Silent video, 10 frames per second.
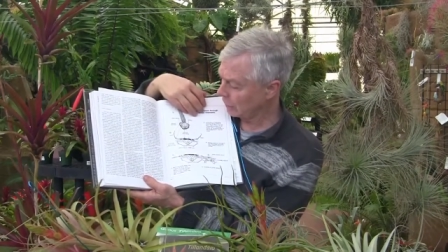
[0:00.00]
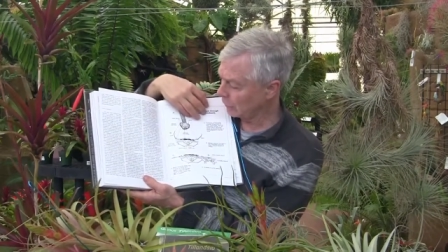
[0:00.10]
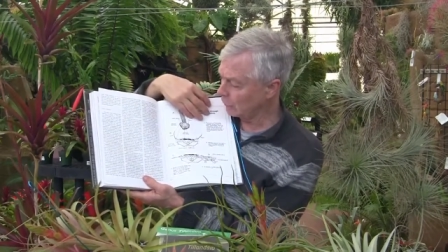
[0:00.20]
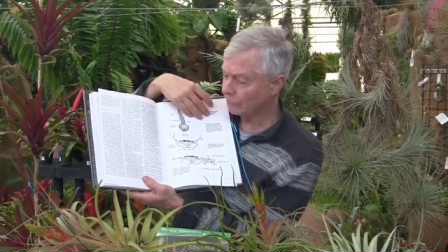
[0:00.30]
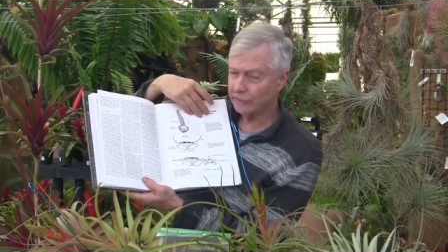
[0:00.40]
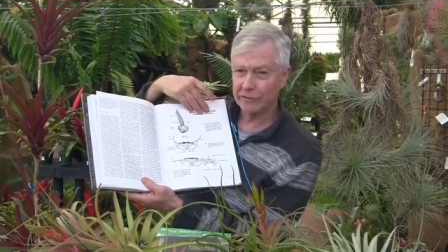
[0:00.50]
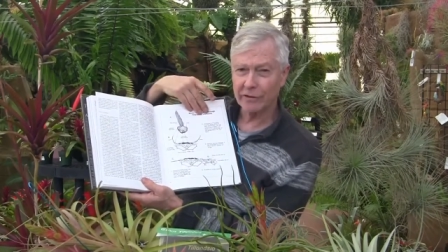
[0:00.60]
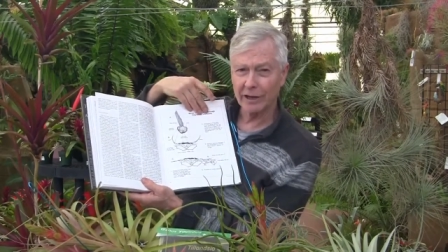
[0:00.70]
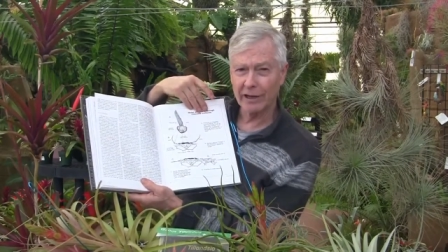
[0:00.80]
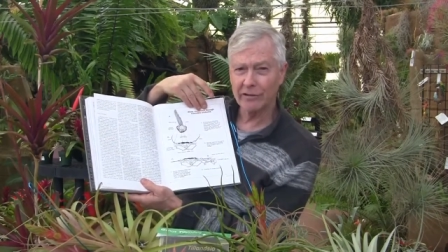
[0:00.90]
use that
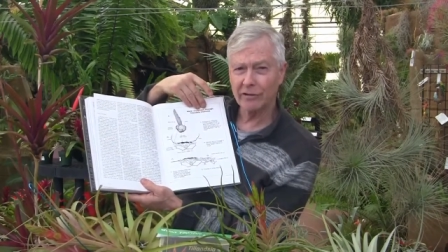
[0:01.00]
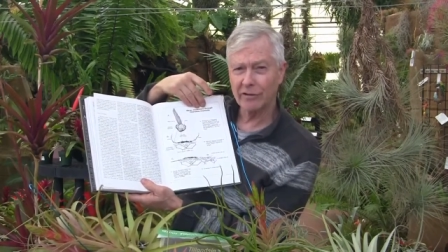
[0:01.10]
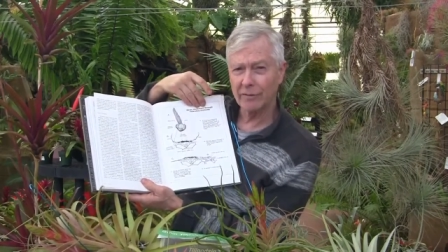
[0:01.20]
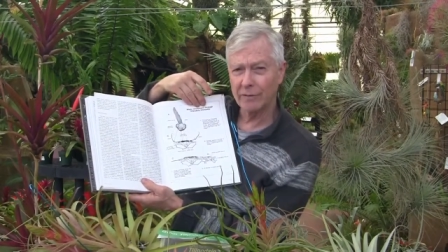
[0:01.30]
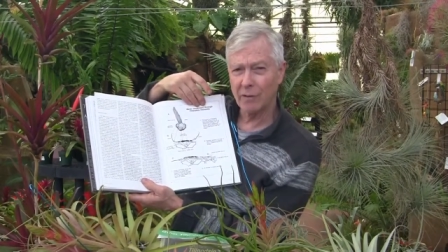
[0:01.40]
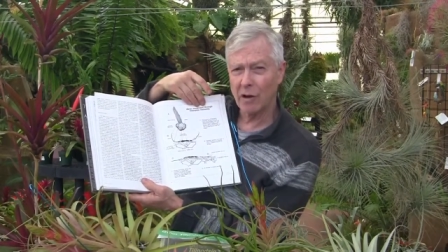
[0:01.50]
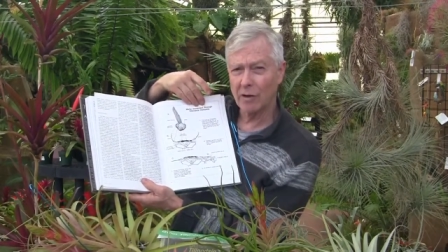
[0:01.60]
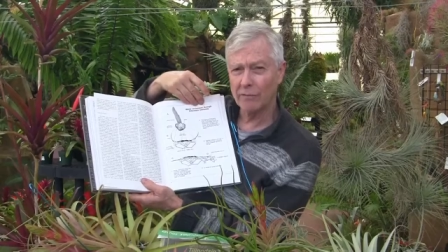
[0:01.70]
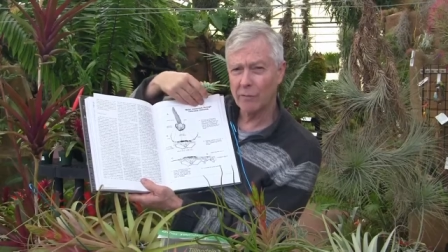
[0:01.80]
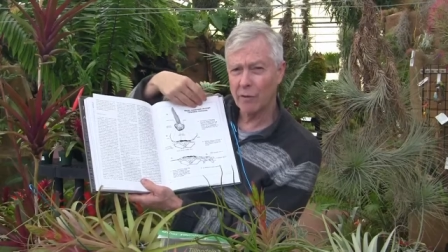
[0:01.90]
tillandsias have
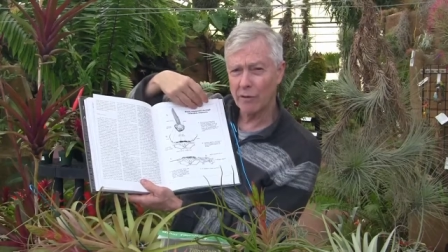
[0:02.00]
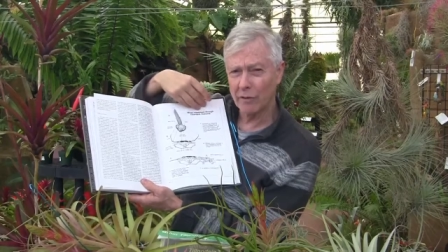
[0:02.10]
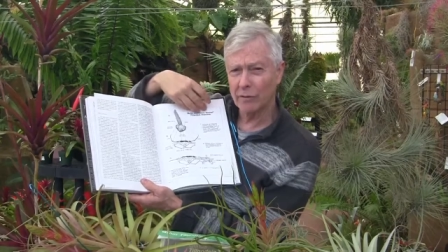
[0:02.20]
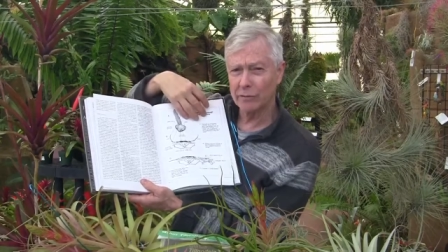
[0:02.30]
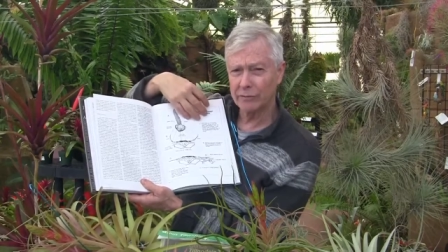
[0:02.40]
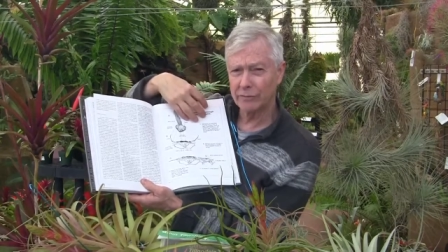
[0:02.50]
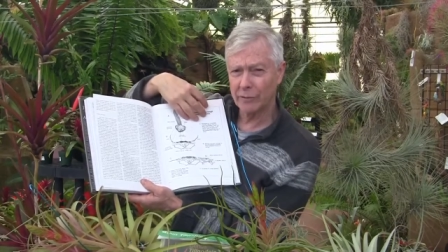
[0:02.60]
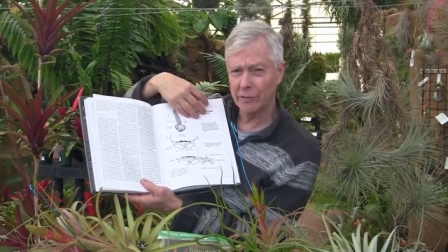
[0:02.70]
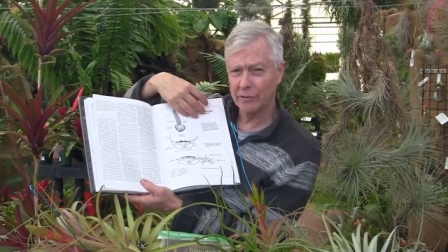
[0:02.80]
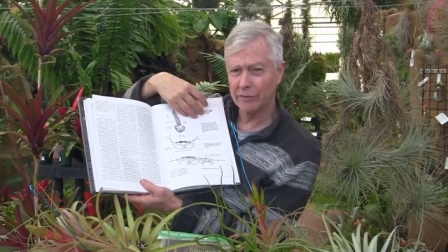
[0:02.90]
evolved for those,
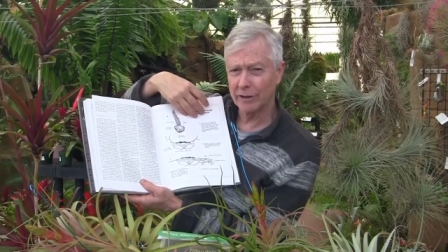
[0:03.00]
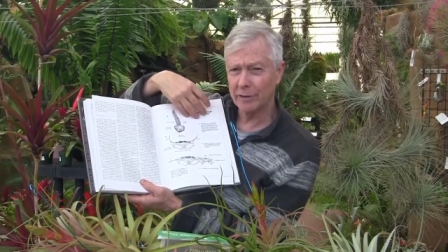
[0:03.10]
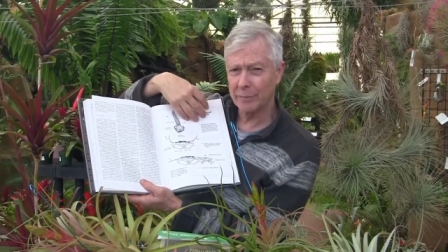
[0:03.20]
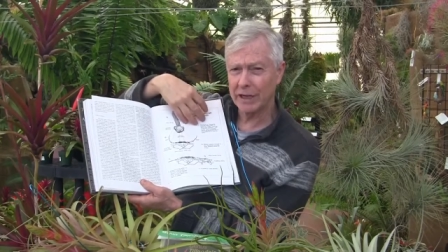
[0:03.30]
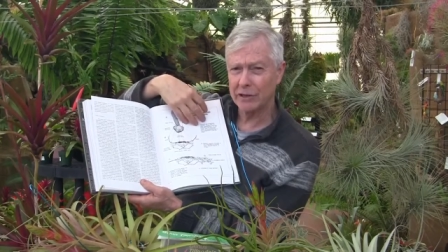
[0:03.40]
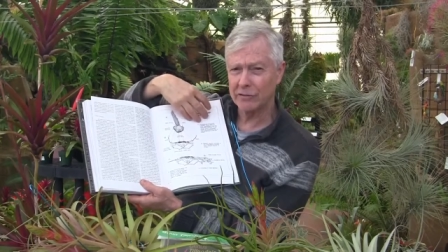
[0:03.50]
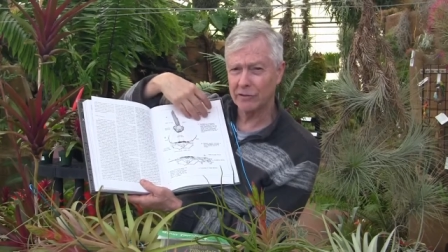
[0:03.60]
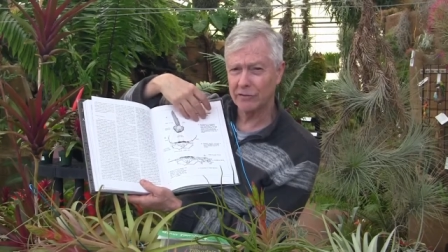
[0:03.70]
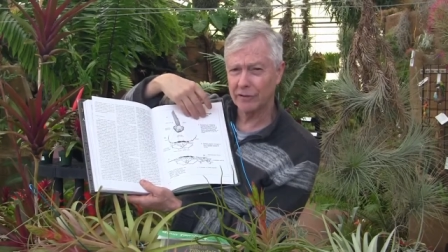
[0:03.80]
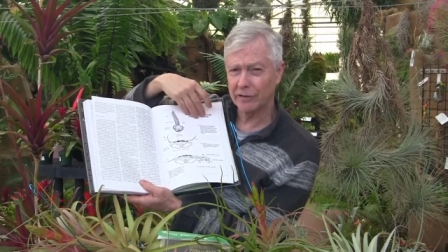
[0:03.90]
for those little
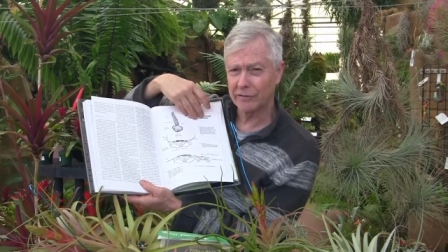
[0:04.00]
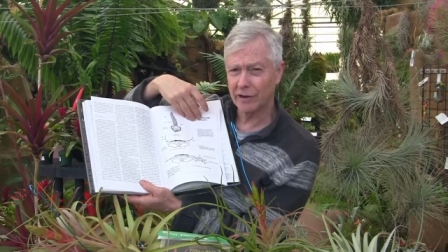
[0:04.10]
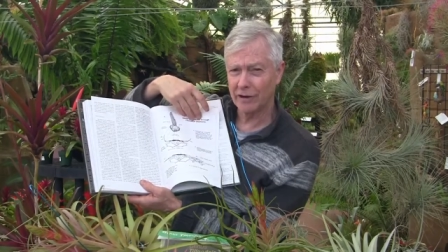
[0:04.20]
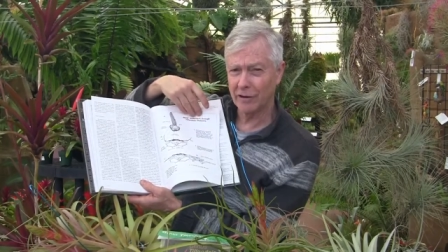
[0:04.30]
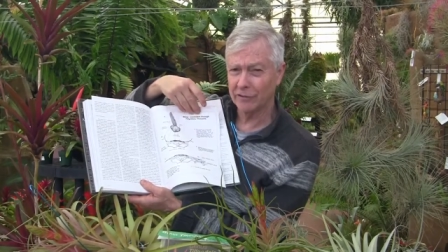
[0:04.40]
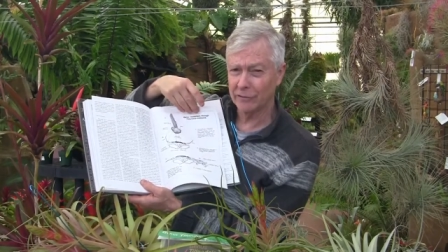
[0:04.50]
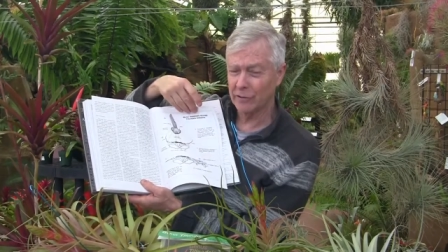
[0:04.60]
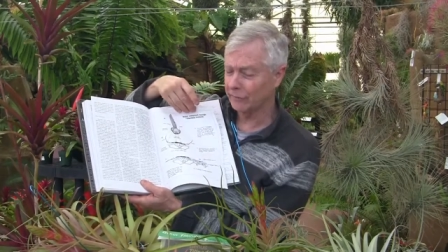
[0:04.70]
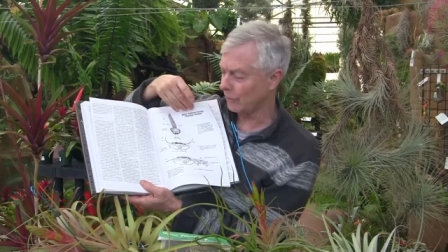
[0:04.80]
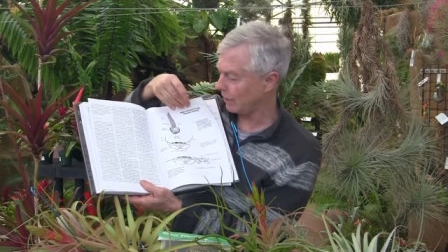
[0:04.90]
appendages that uh, are
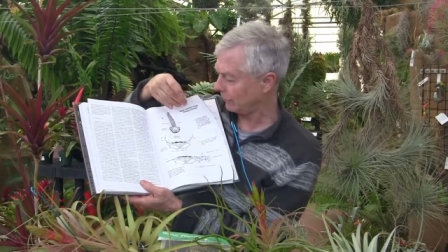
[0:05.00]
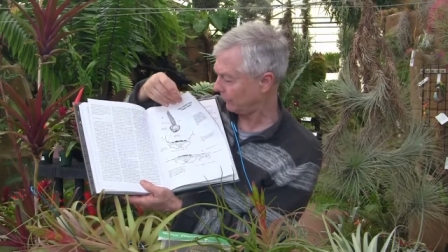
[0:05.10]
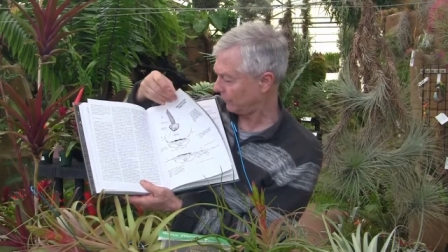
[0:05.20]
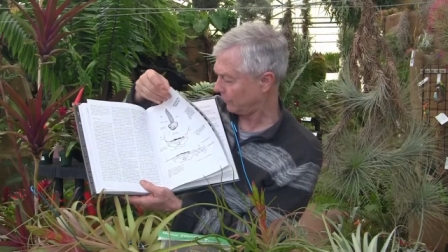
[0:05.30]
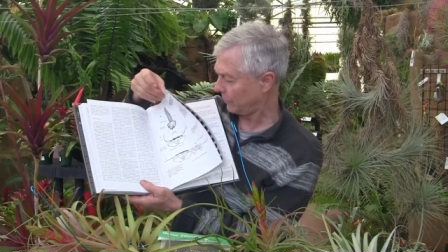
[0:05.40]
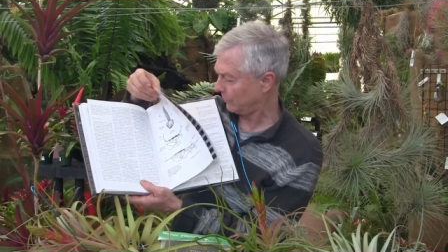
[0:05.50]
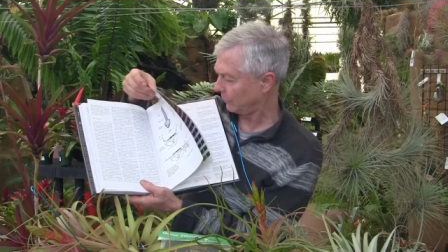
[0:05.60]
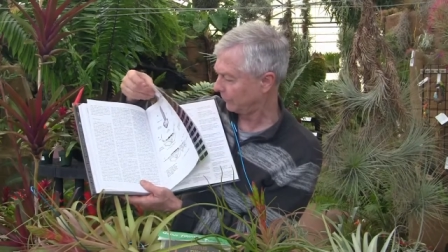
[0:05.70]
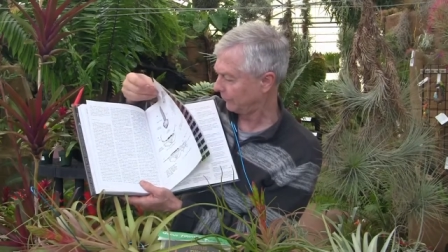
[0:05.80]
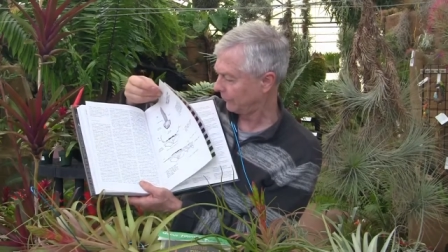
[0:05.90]
so attractive for people.